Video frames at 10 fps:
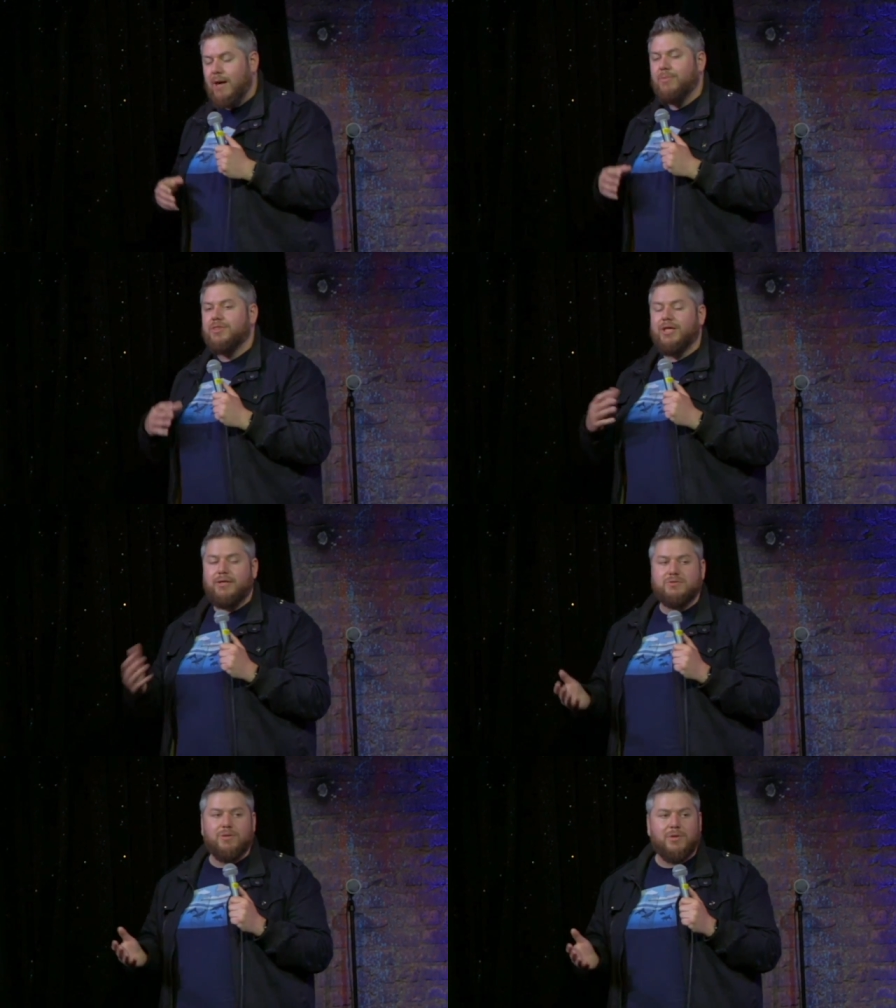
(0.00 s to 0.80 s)
I'm like,
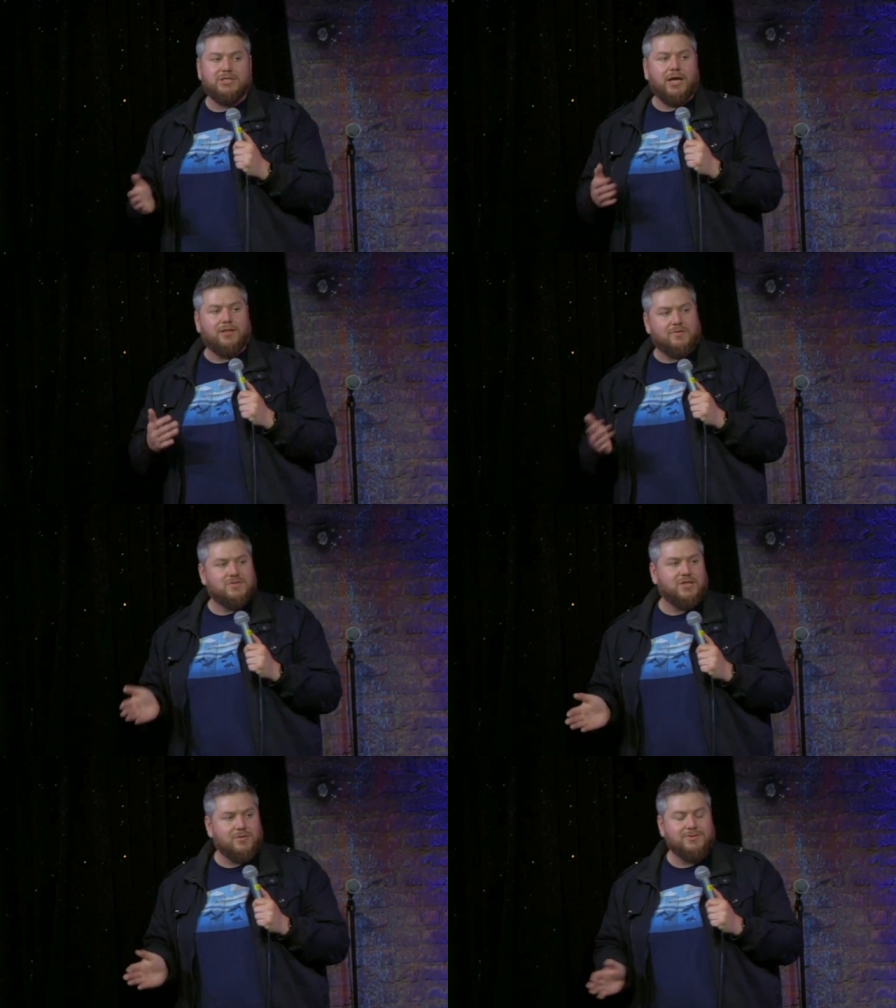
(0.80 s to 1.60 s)
thank you so much. I
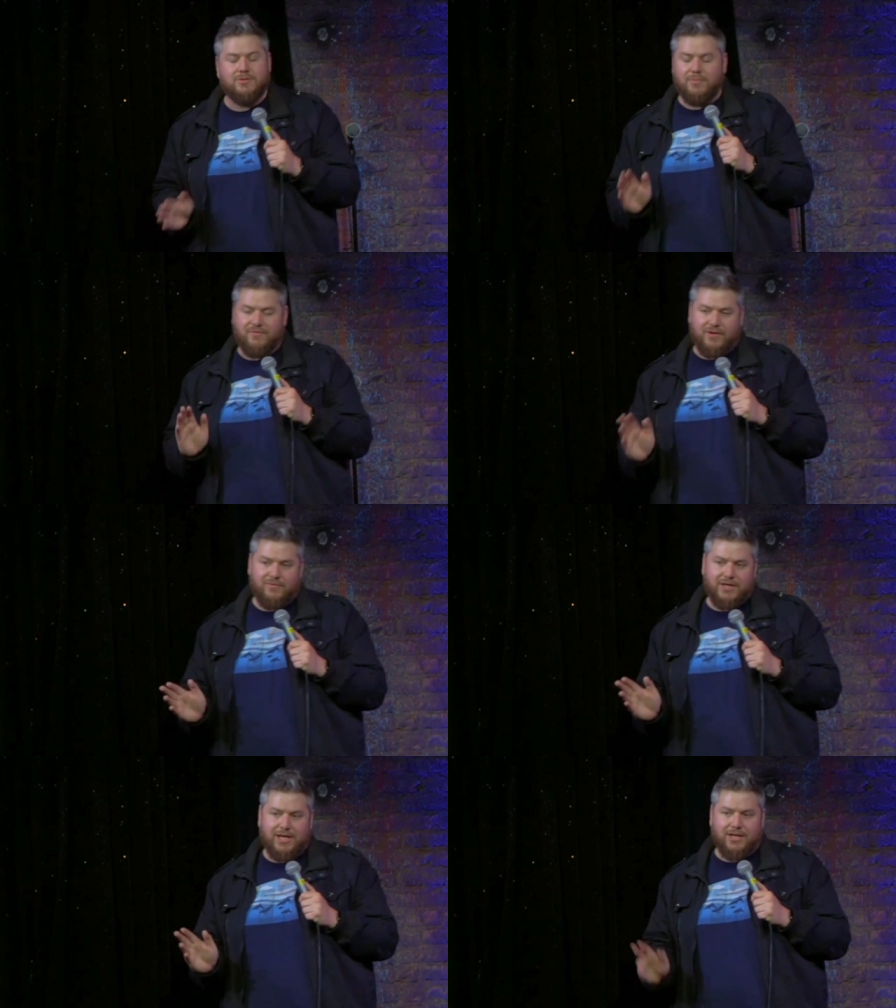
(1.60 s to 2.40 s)
love Skittles. They're my
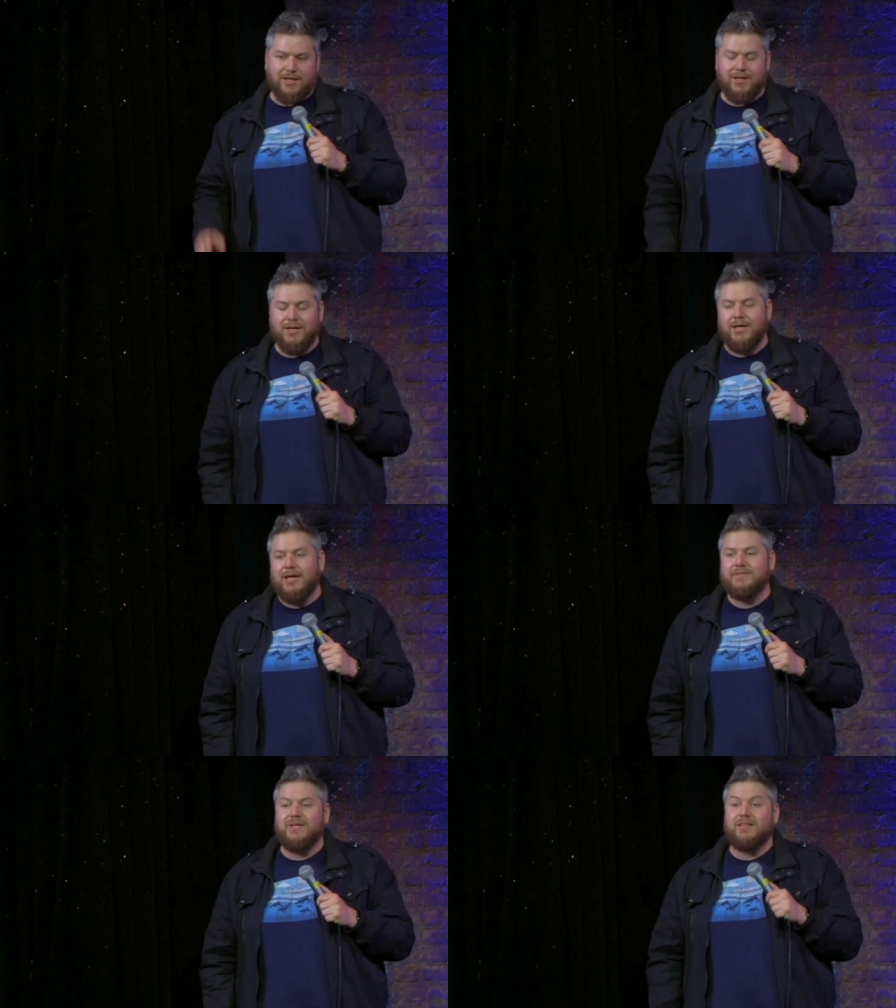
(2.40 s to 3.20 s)
favorite candy.
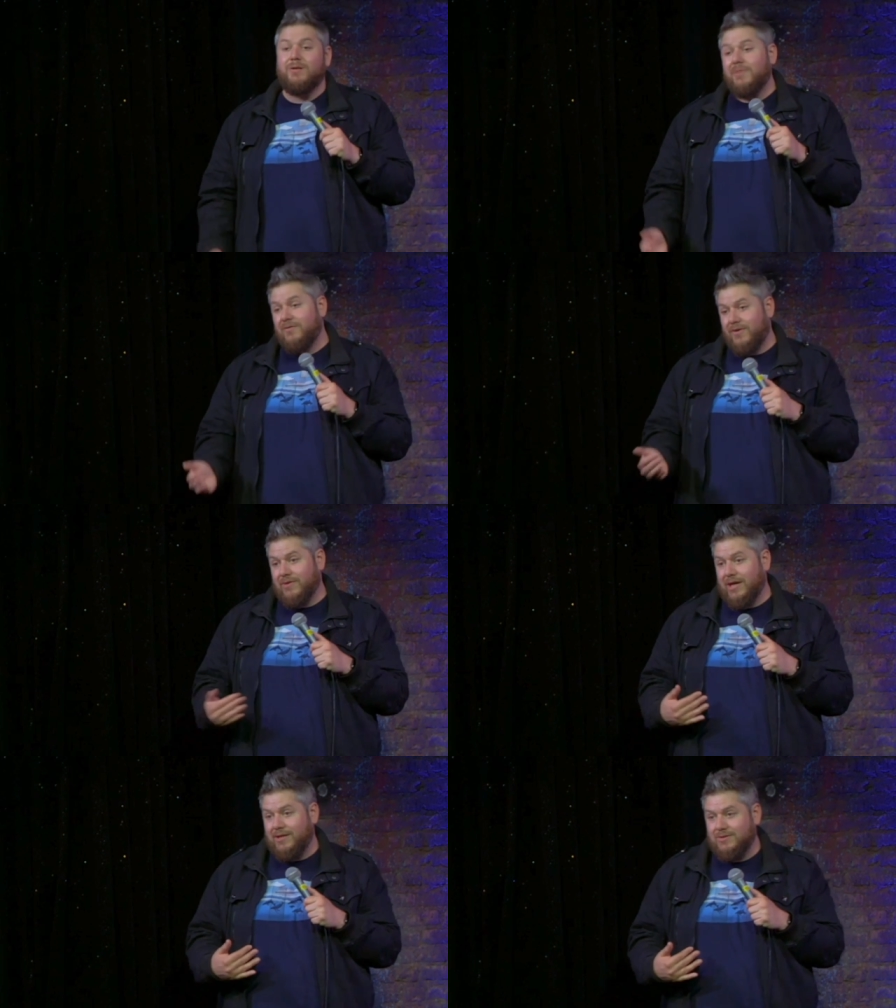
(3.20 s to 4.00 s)
She's like, they're my
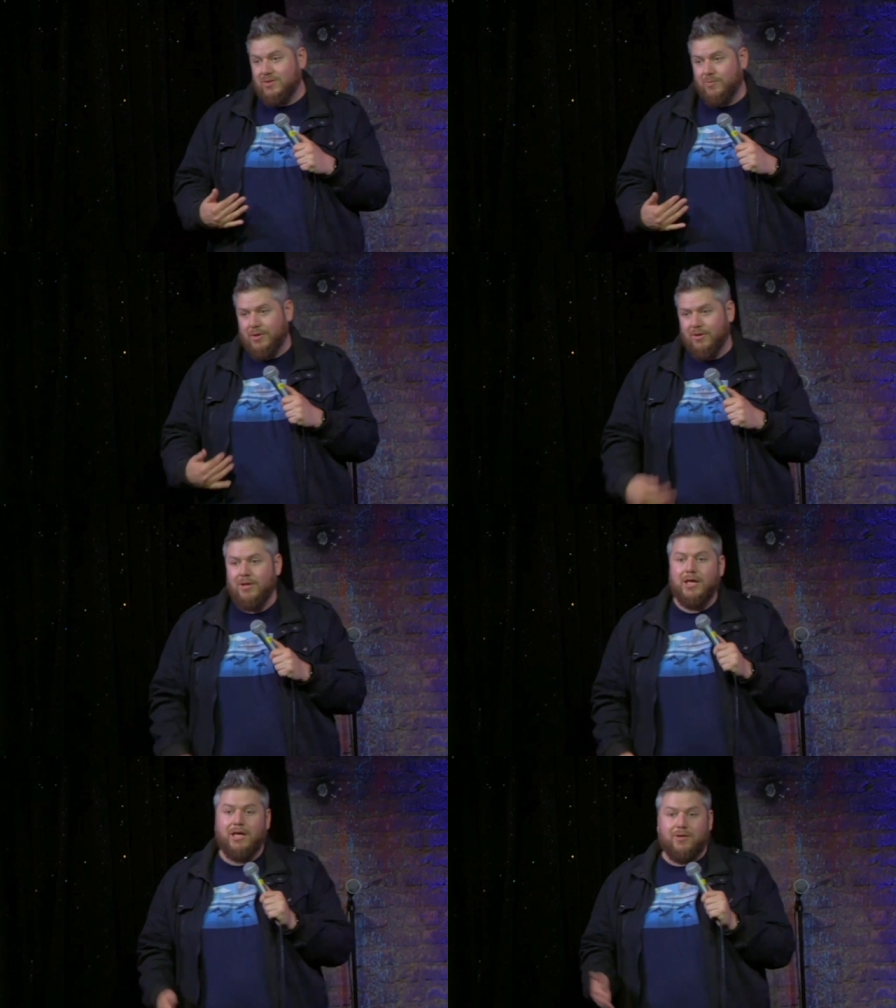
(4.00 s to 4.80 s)
favorite candy too, Bill.